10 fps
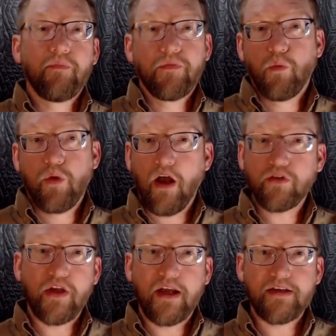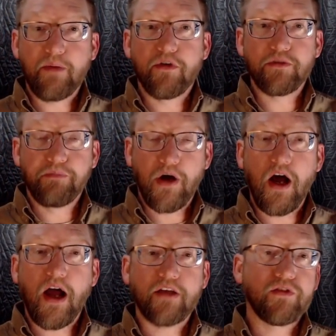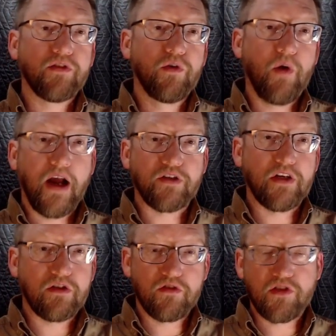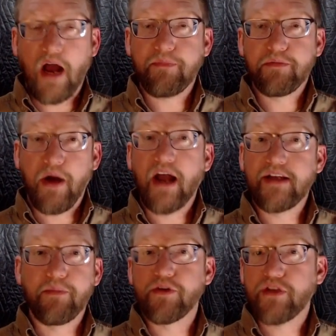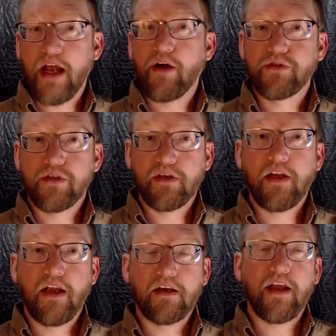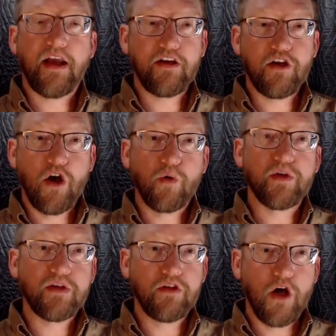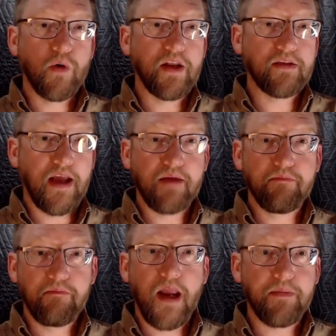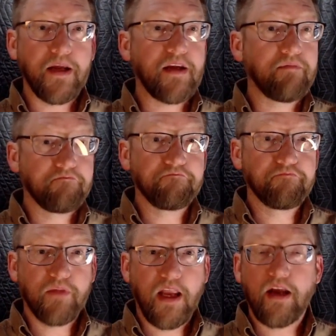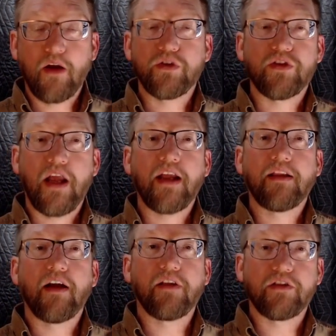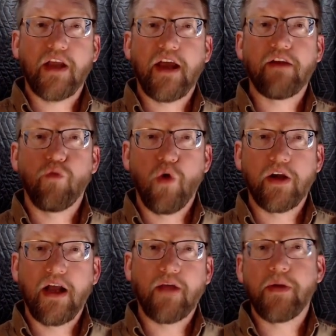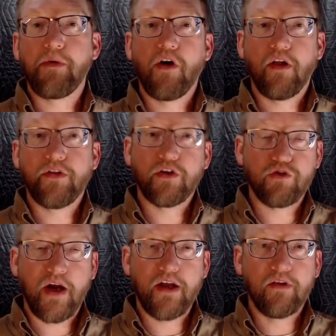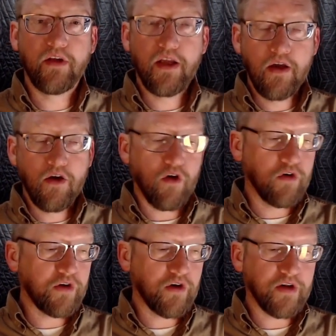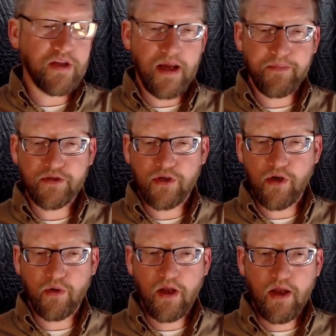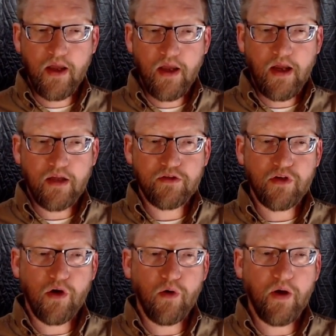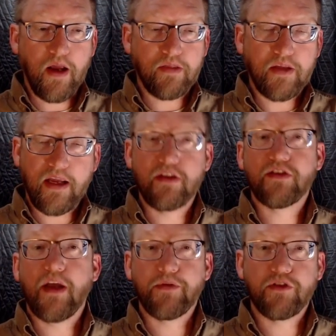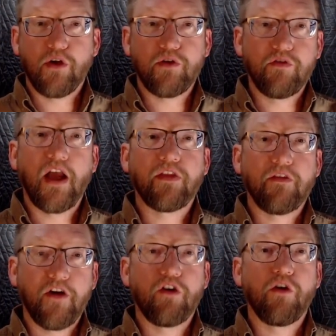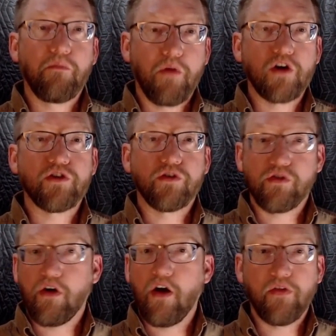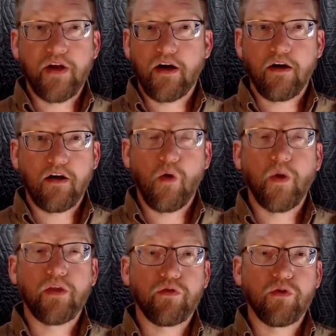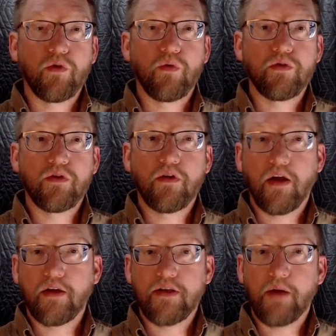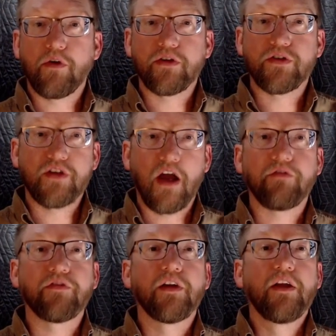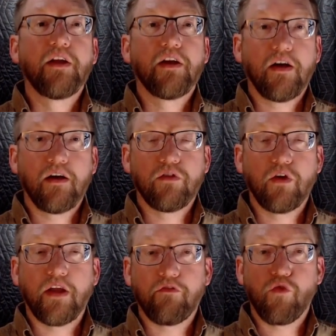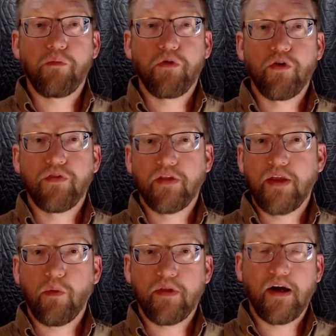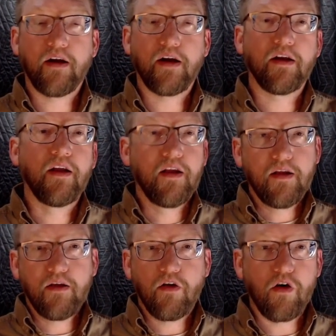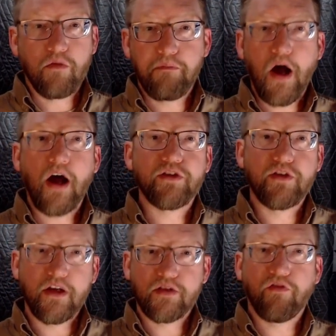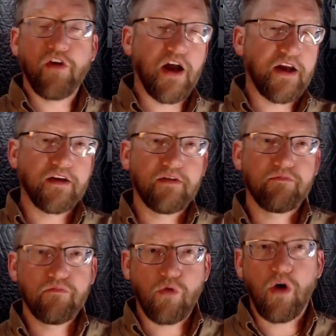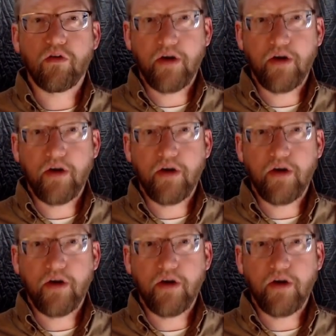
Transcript: We also had Deborah's boss, who actually stopped by Deborah's house and kind of noted that maybe Hannah was staying there, and that's kind of what got them all on their trail earlier in the episode. And so at the end of this episode, you've got the federal marshals are all there going through Deborah's stuff. looking for proof that they were there. And her boss does find, well, her